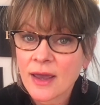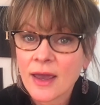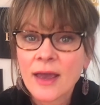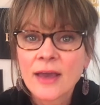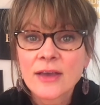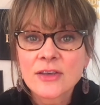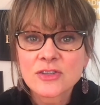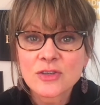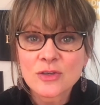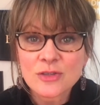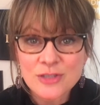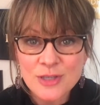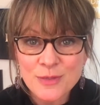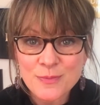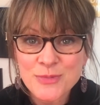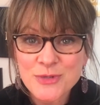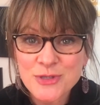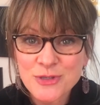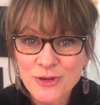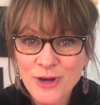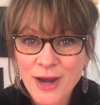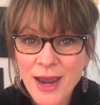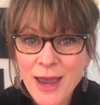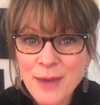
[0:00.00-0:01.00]
So
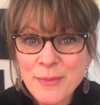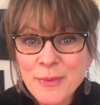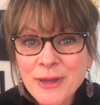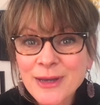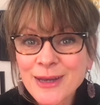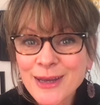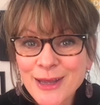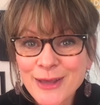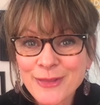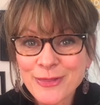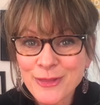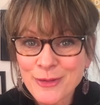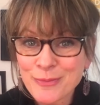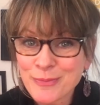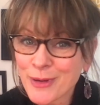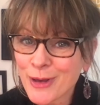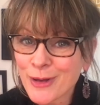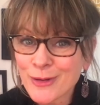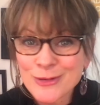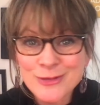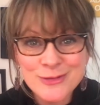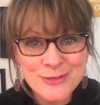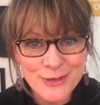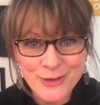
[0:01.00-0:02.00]
subscribe and hit the
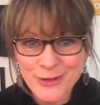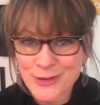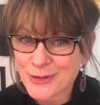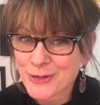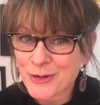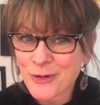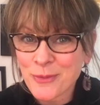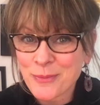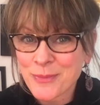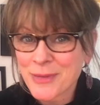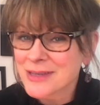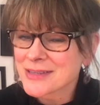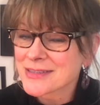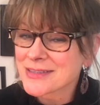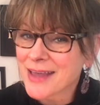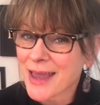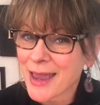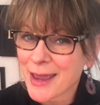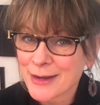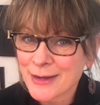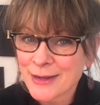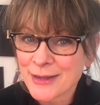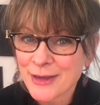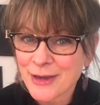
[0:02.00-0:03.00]
bell so you don't miss
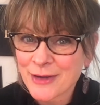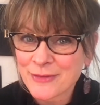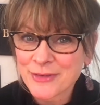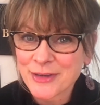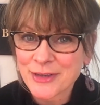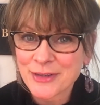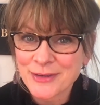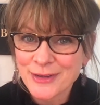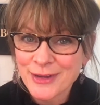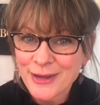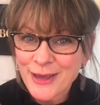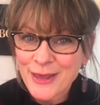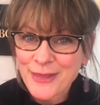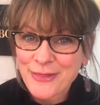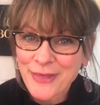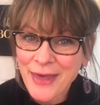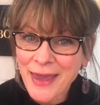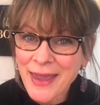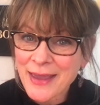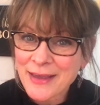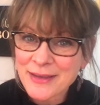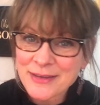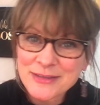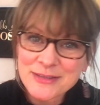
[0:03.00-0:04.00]
any of it.
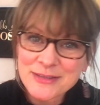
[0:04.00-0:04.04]
Thanks.